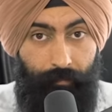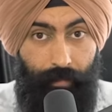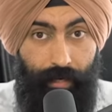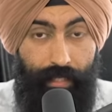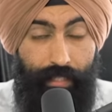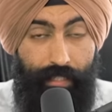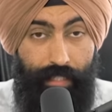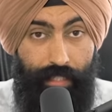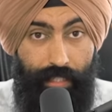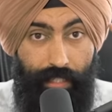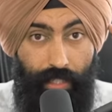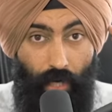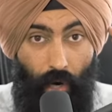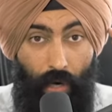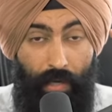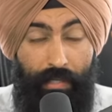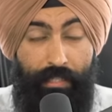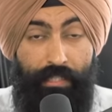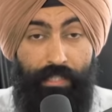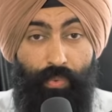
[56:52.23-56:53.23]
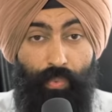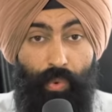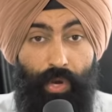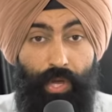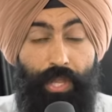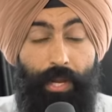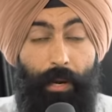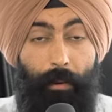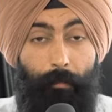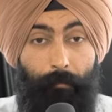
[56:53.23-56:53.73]
But it starts
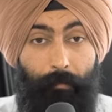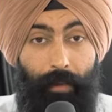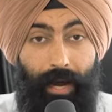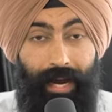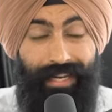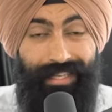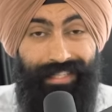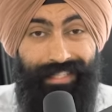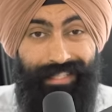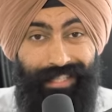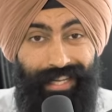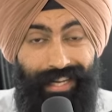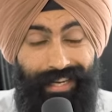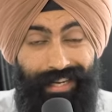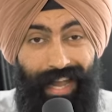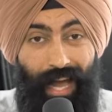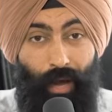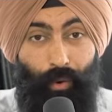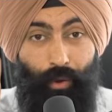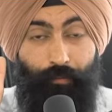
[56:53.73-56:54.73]
with your mindset now.